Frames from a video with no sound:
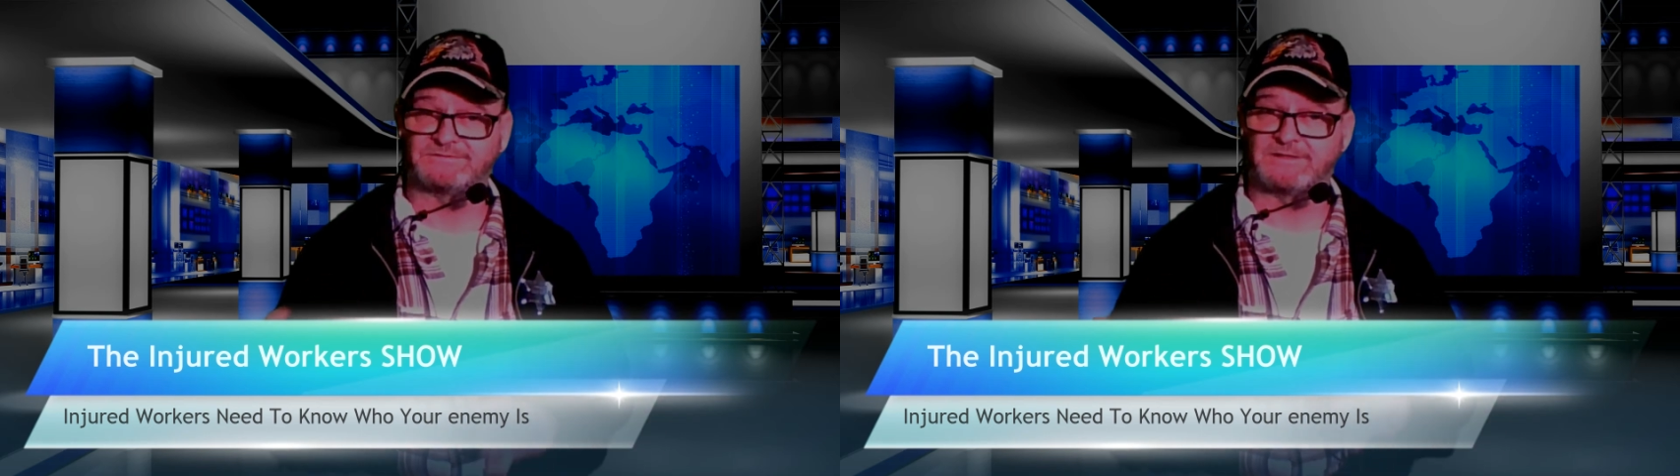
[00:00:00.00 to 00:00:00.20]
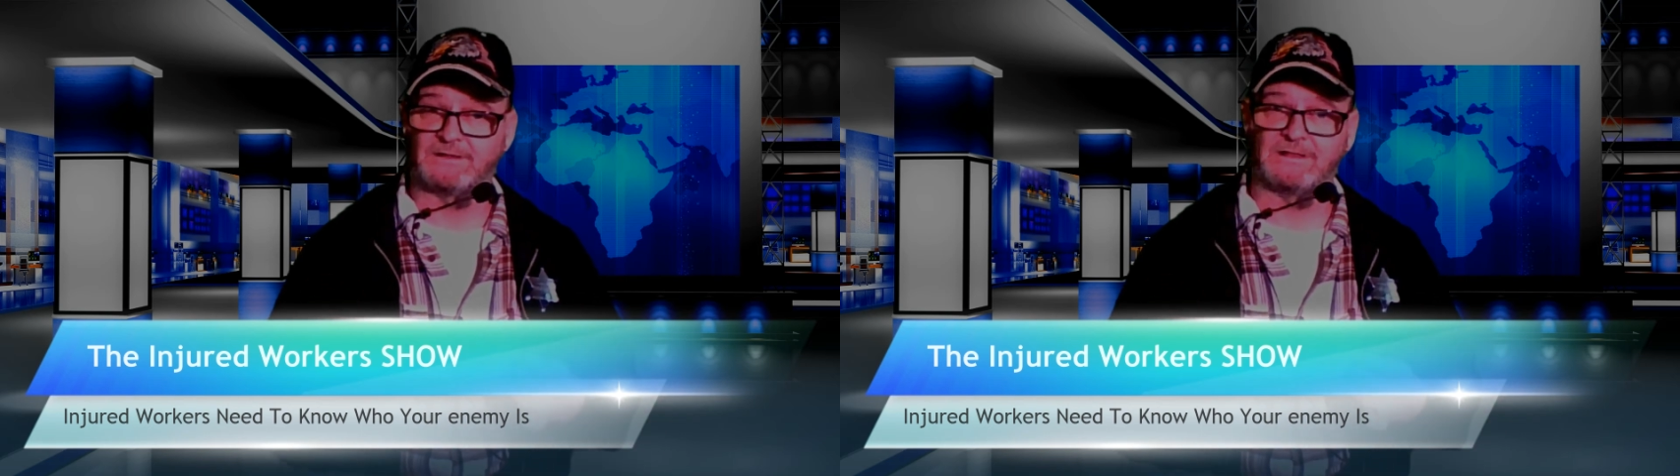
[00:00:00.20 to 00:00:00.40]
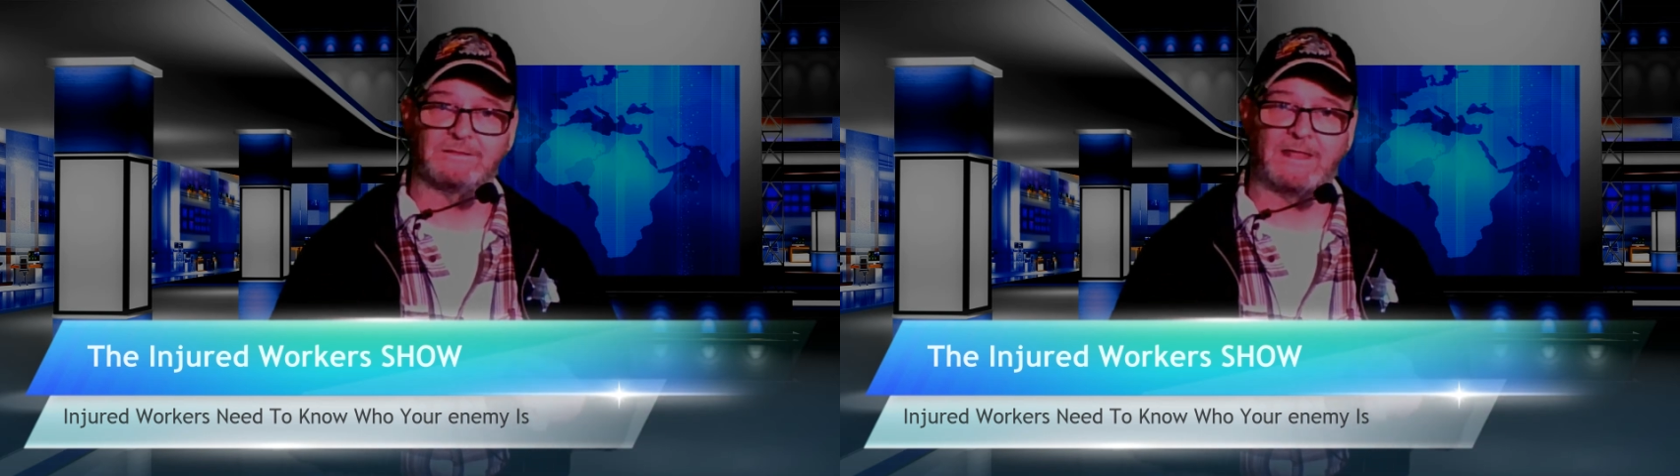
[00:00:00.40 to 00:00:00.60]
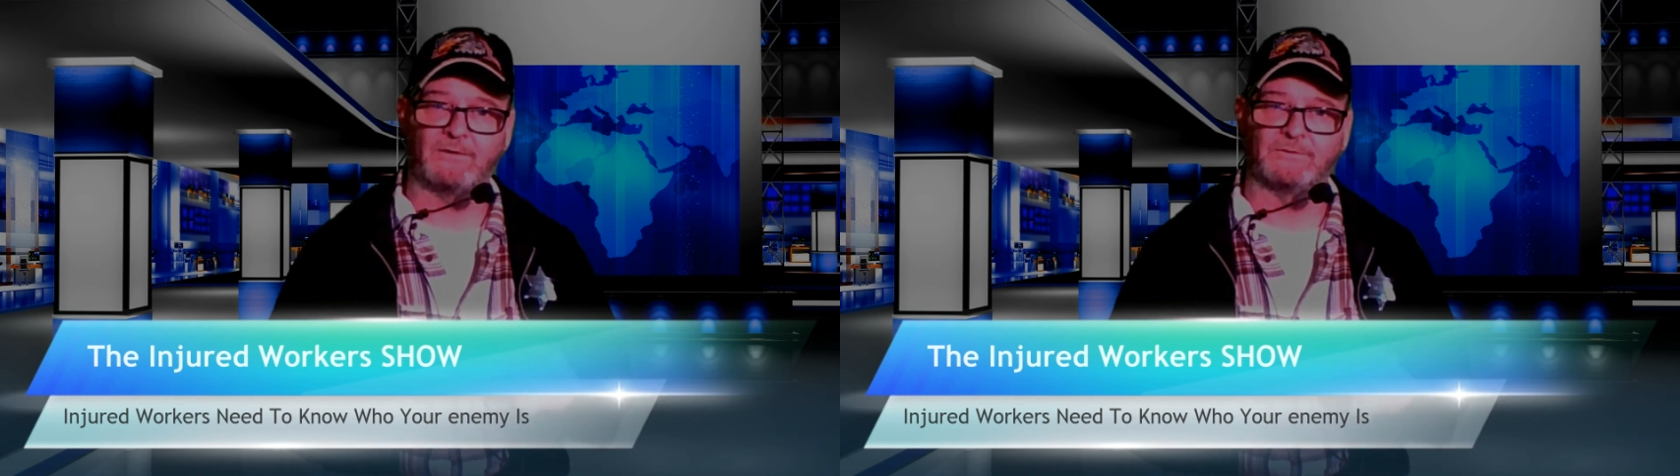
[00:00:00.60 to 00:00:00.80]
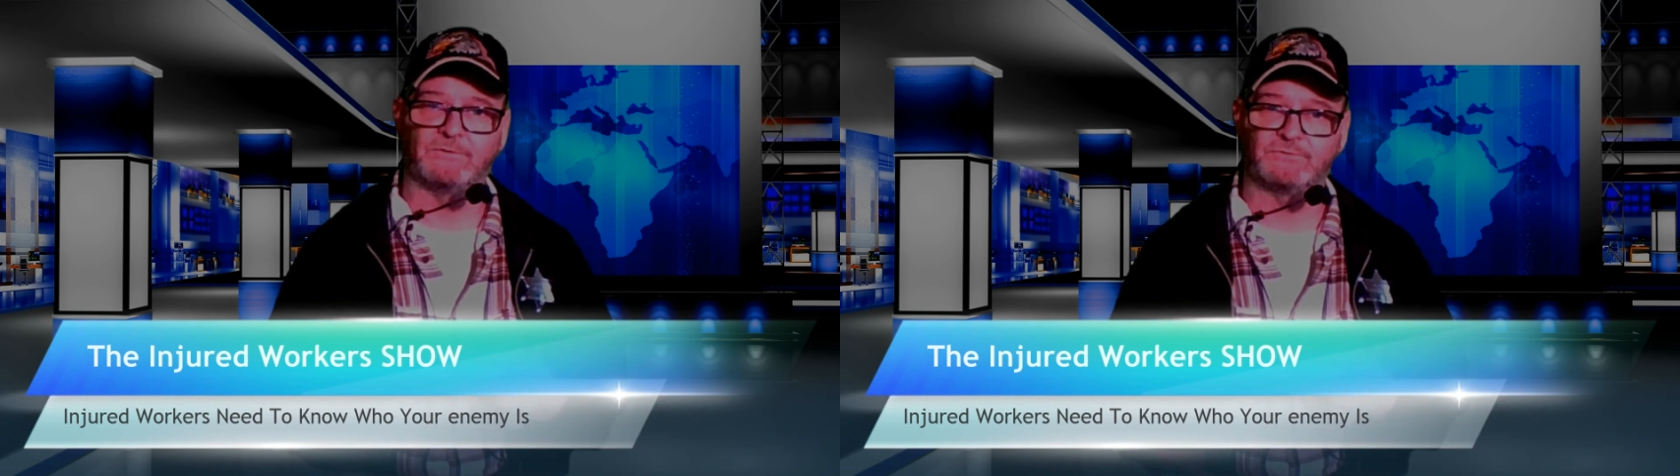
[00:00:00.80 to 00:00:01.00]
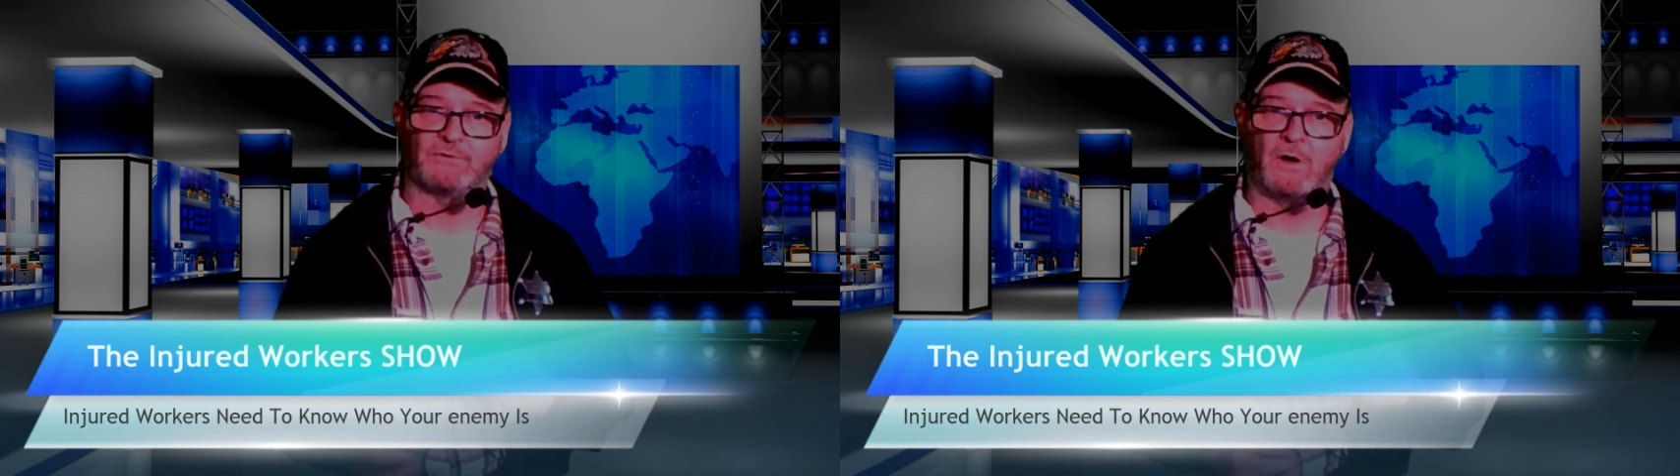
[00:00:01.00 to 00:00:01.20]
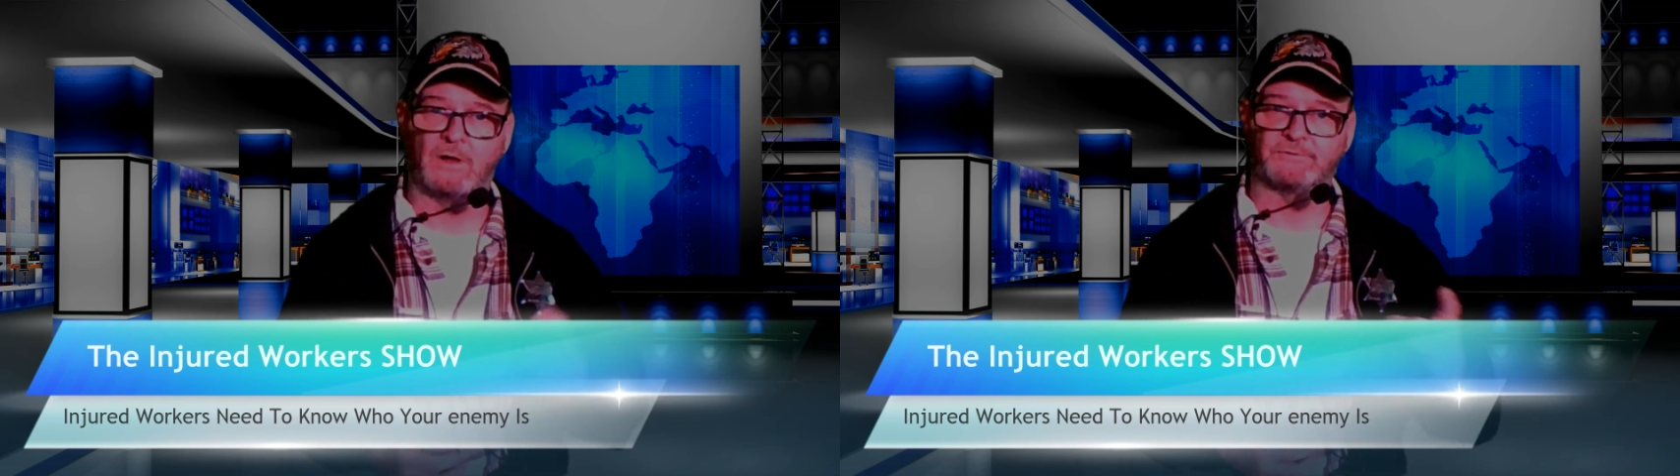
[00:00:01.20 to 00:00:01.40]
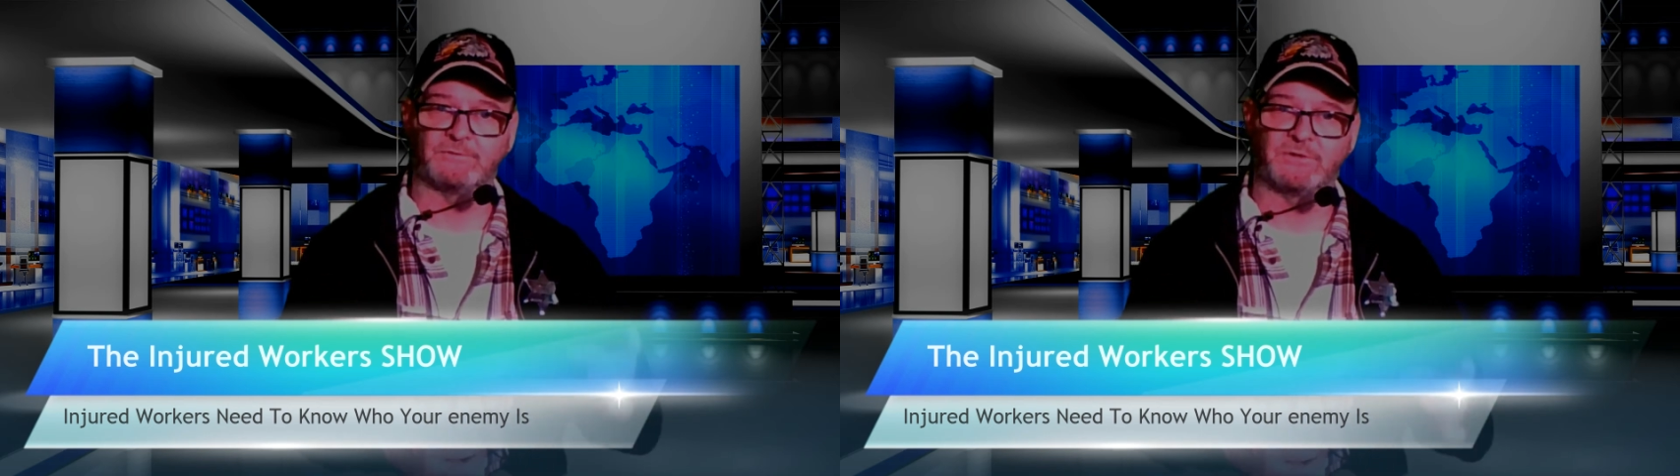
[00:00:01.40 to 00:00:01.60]
is going to allow you to
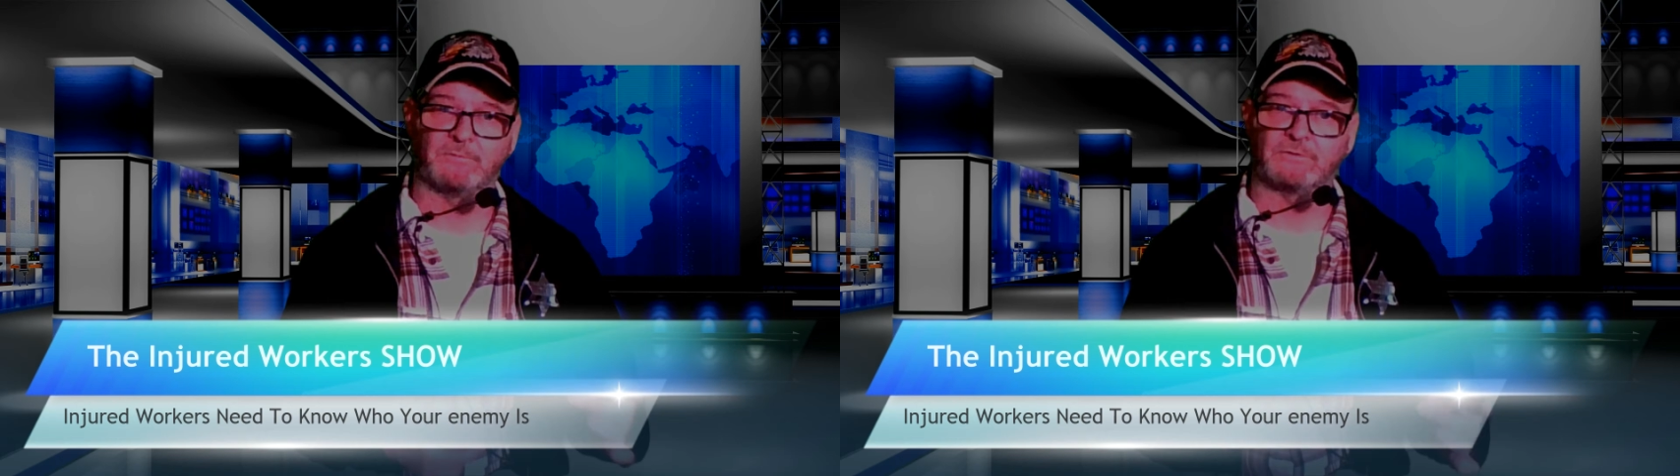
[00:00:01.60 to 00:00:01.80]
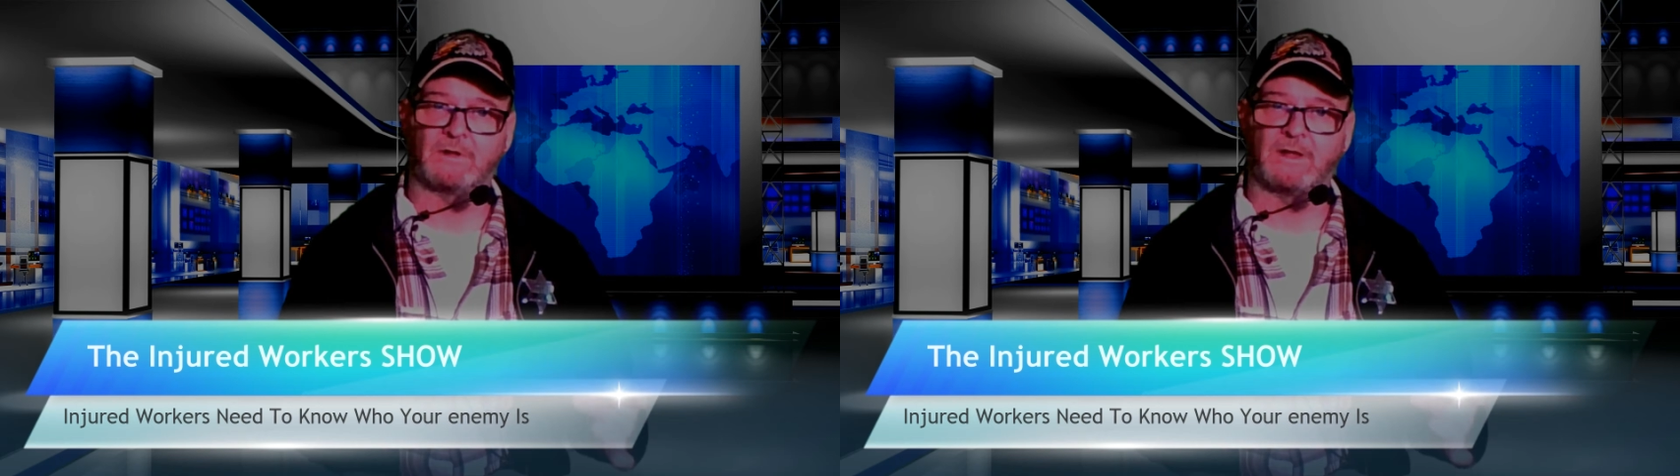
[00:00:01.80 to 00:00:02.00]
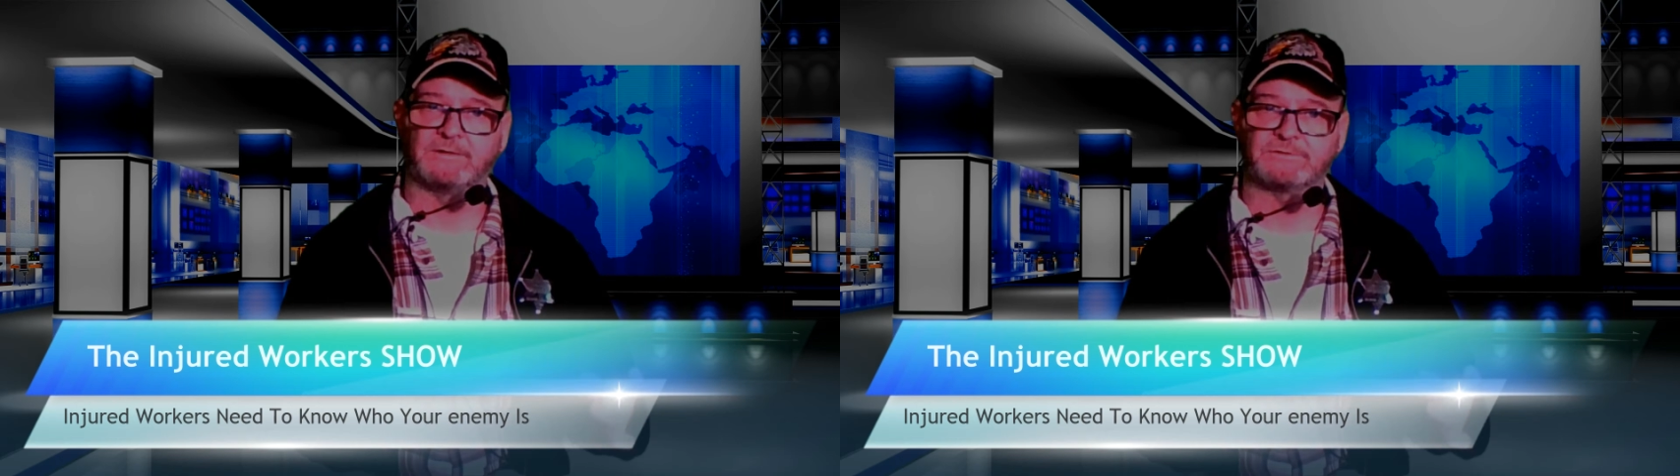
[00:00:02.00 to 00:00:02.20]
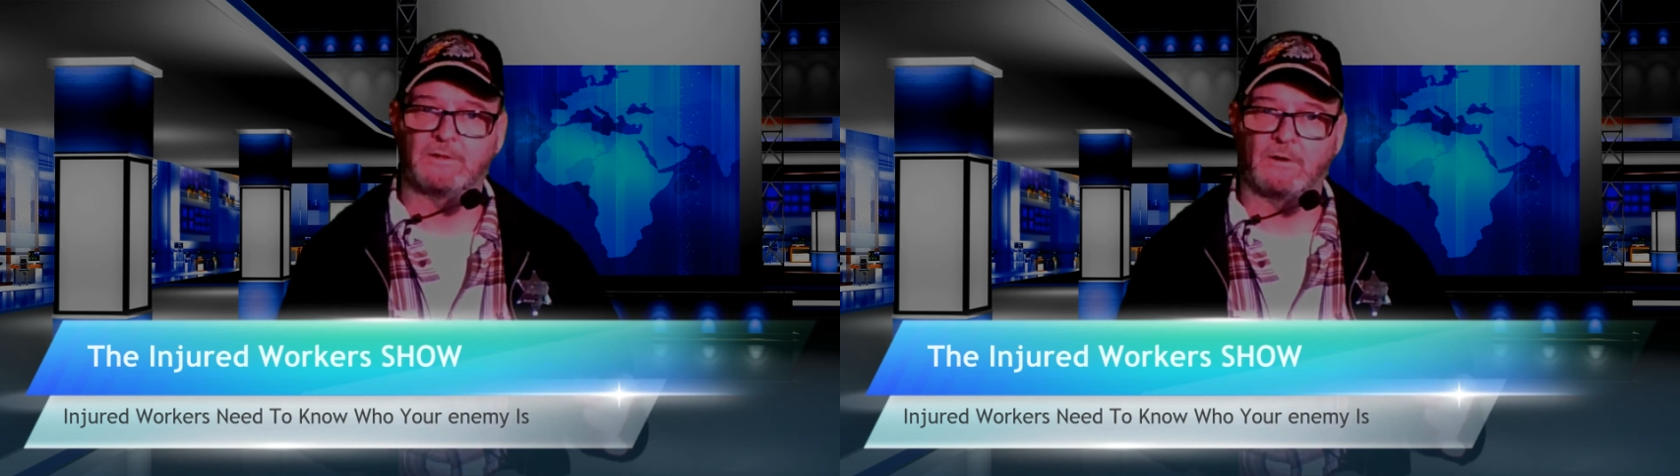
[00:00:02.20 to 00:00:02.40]
honor some human rights